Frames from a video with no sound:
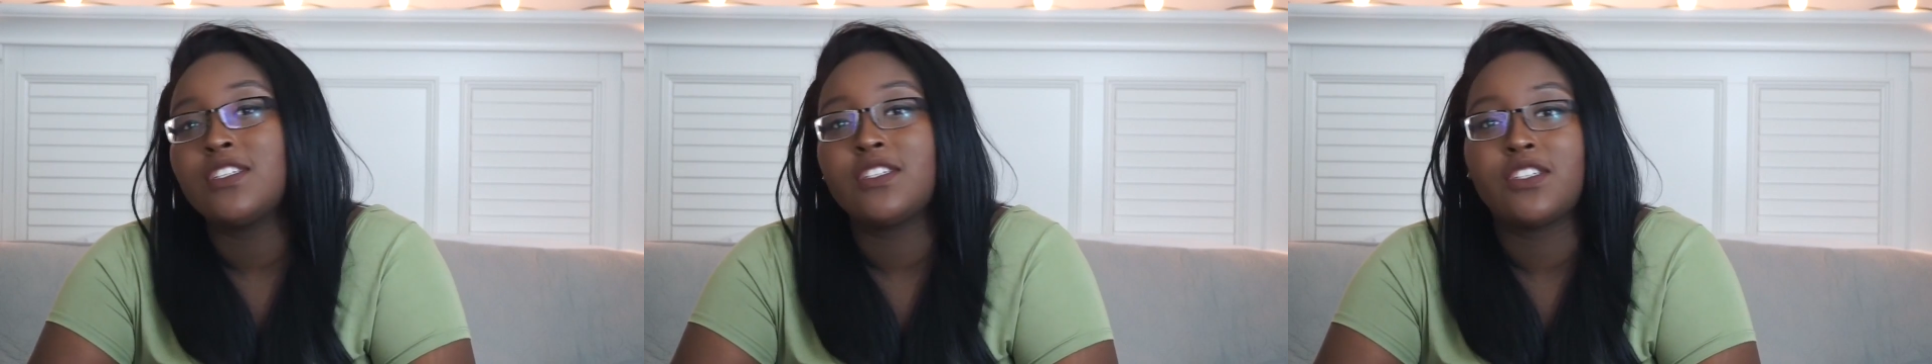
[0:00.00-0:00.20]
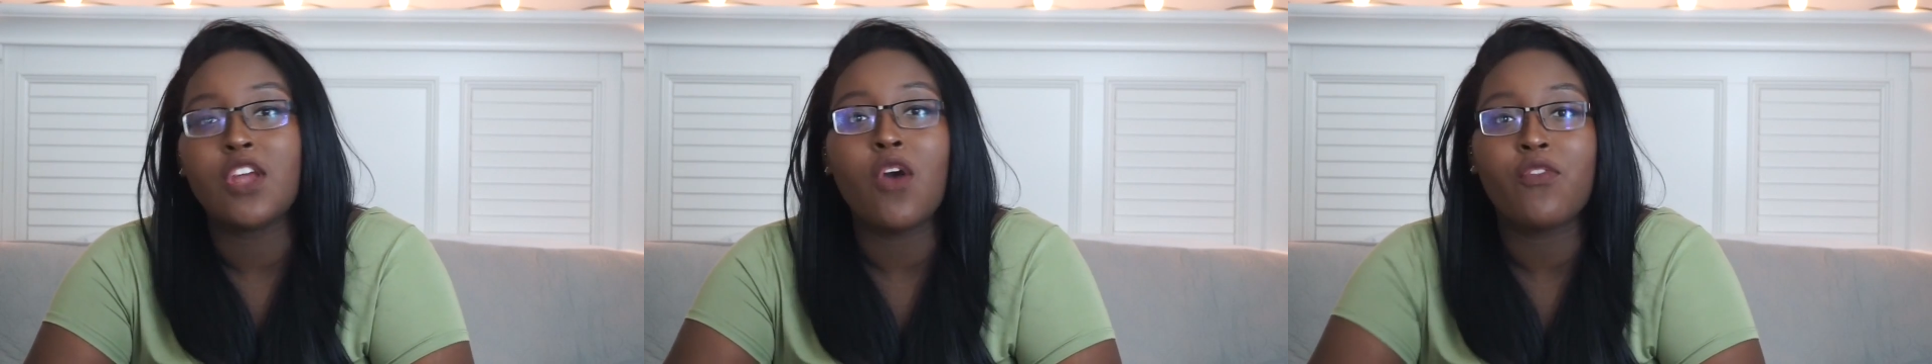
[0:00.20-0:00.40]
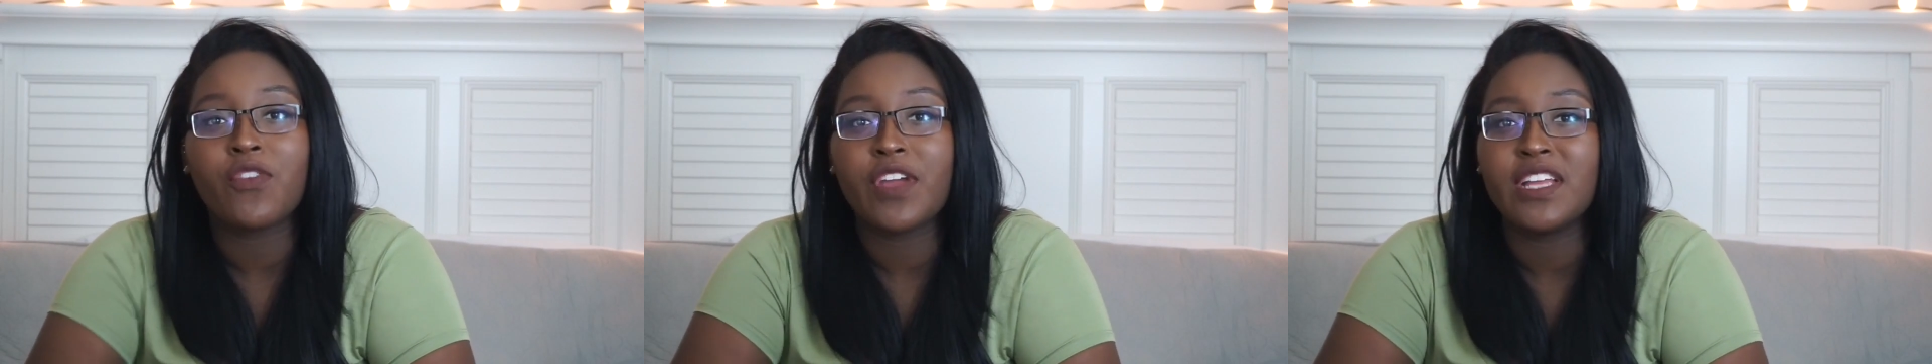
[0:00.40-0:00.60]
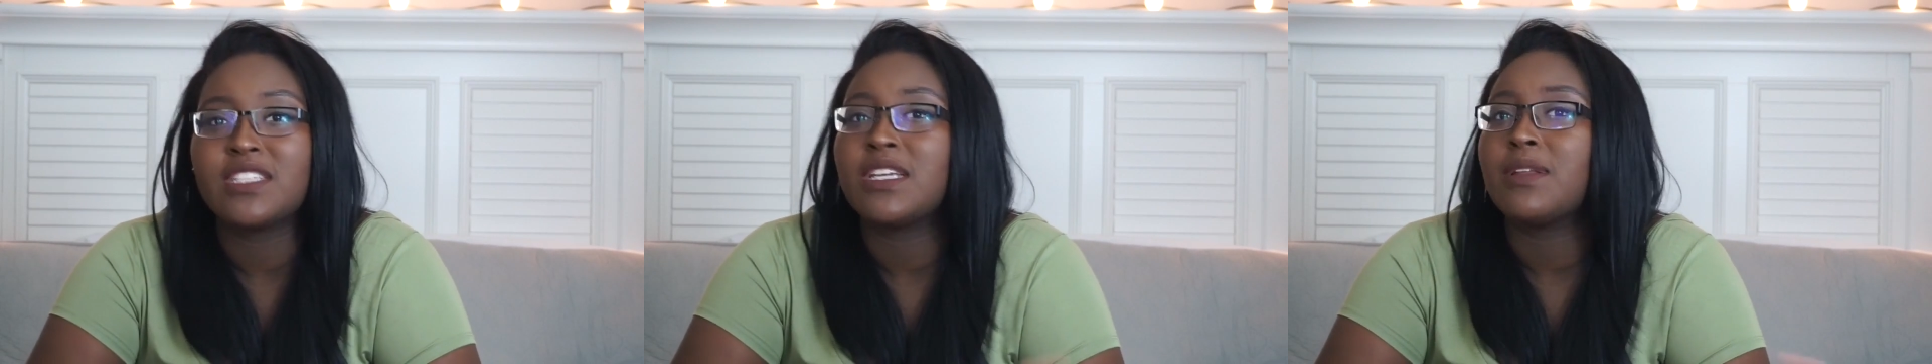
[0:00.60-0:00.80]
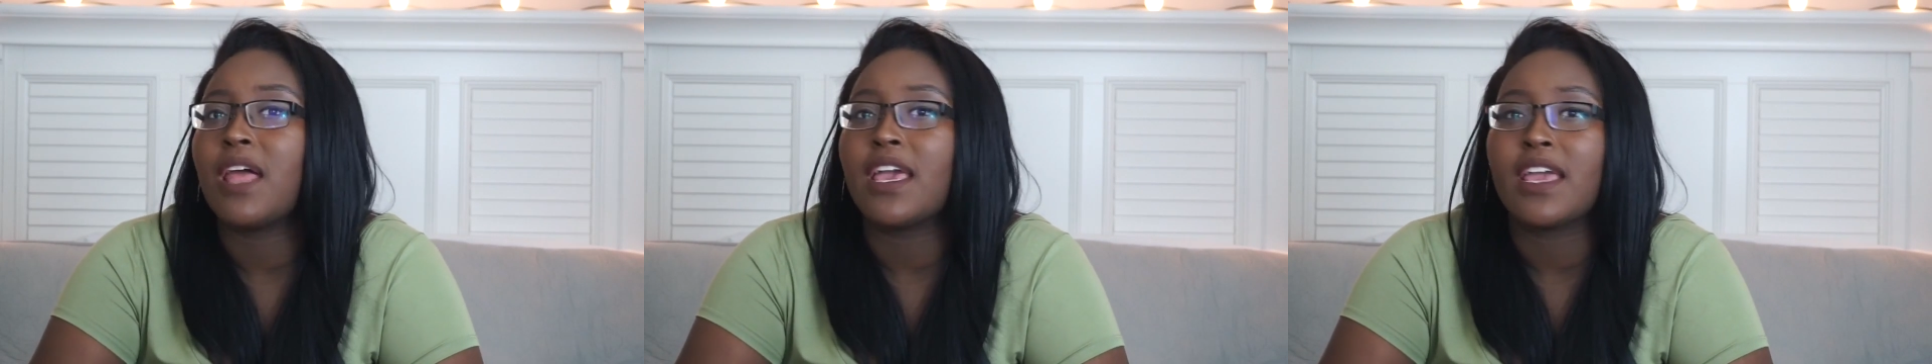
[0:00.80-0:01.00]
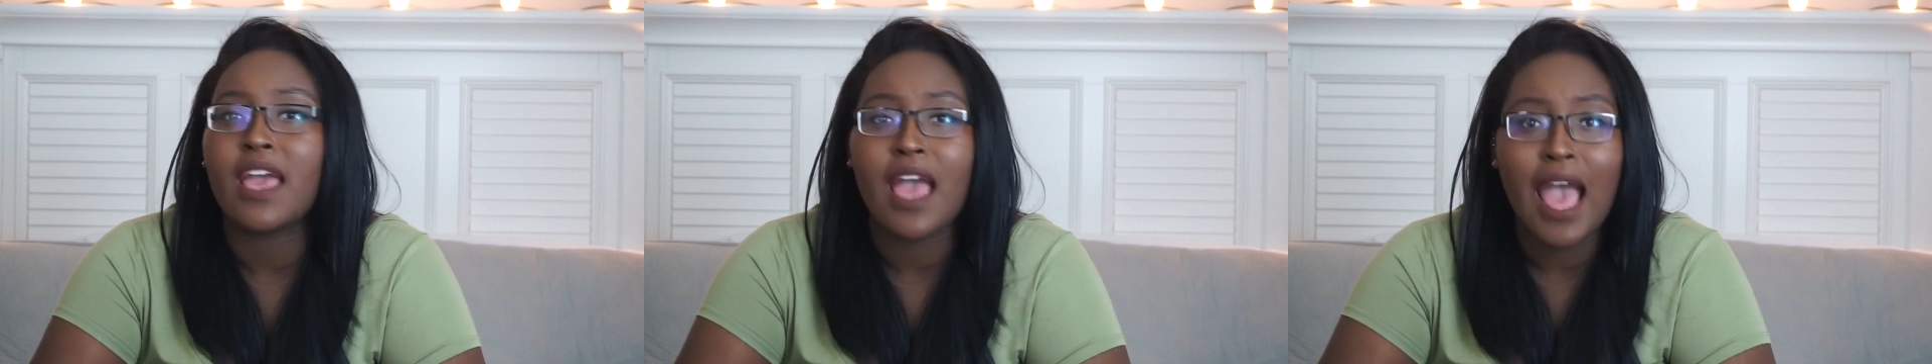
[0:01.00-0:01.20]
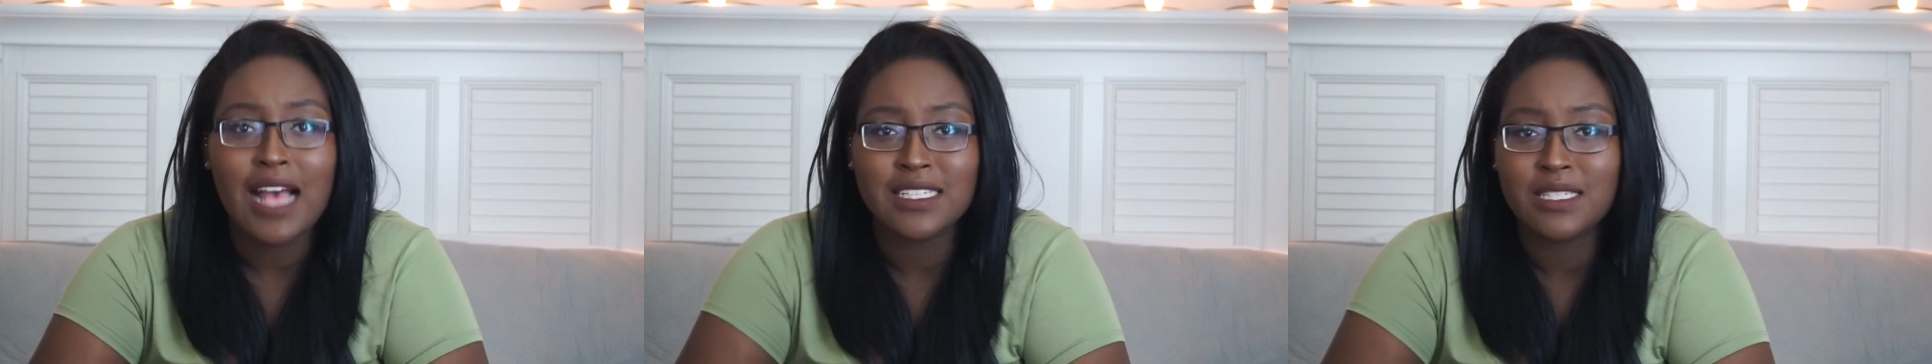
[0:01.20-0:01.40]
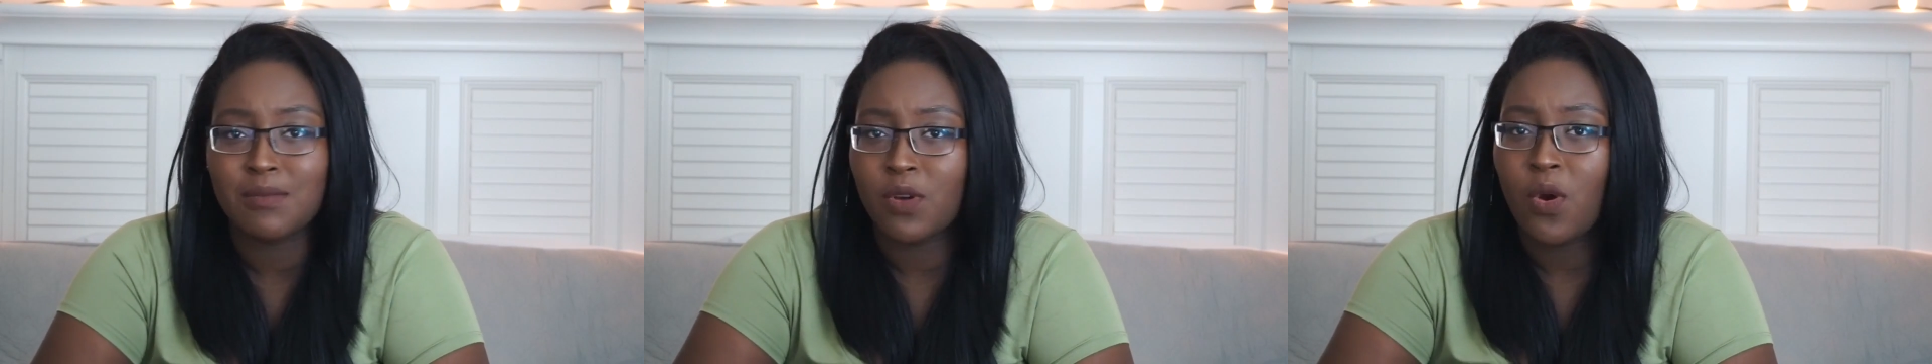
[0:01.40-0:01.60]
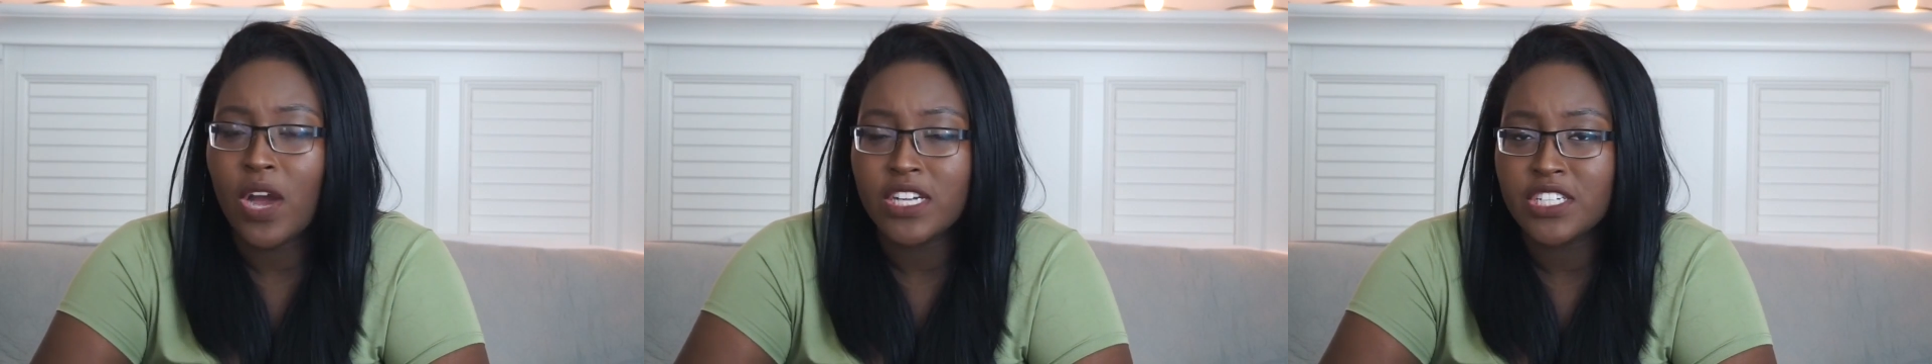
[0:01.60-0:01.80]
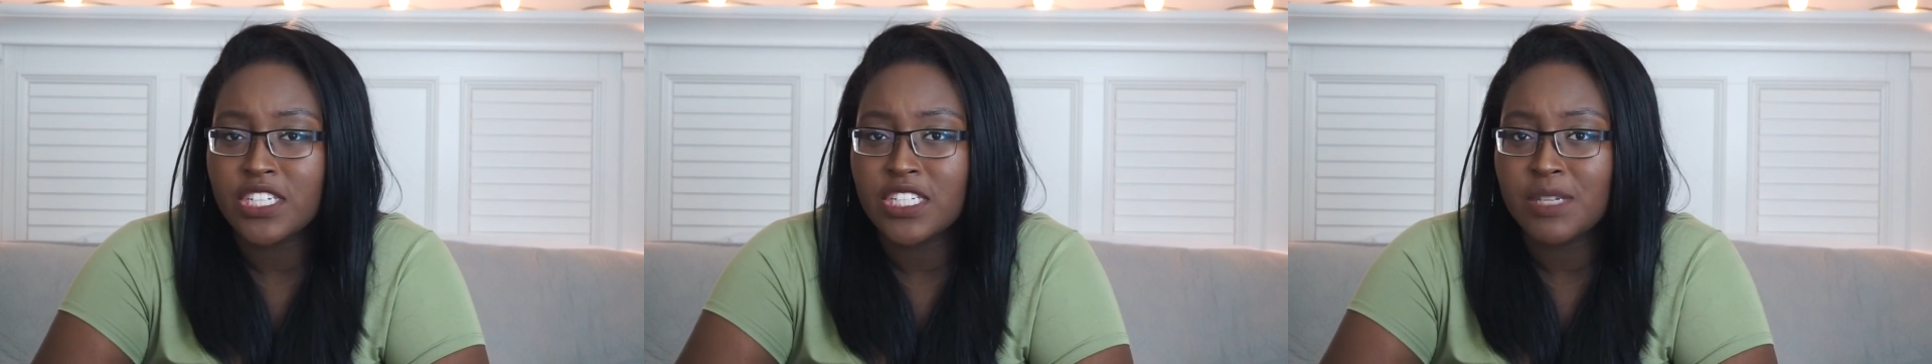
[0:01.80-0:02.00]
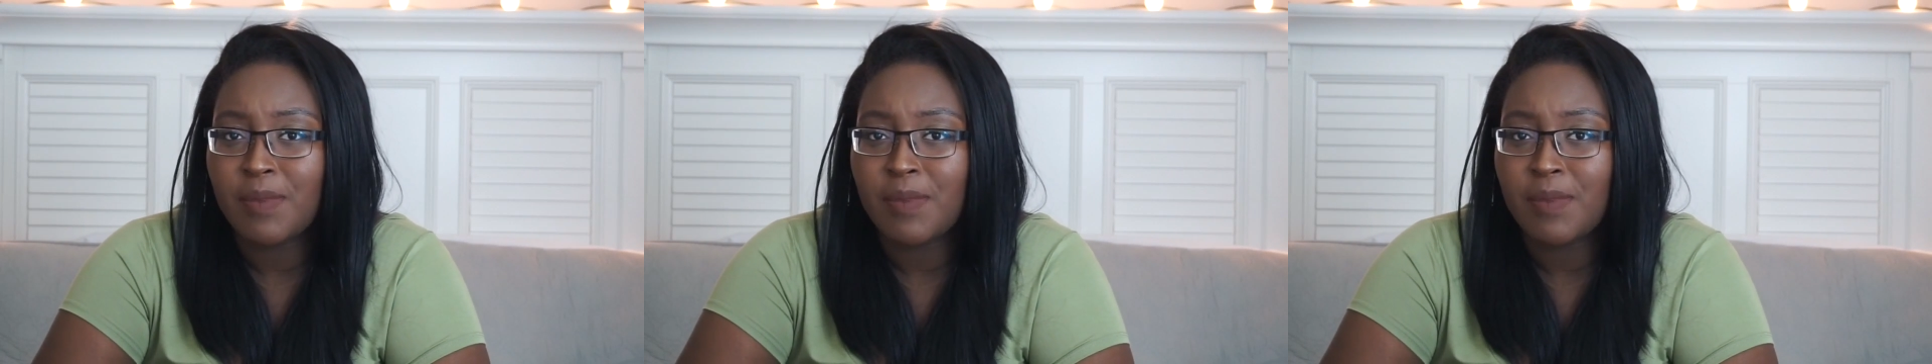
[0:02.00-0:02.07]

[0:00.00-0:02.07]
don't forget to like ask some questions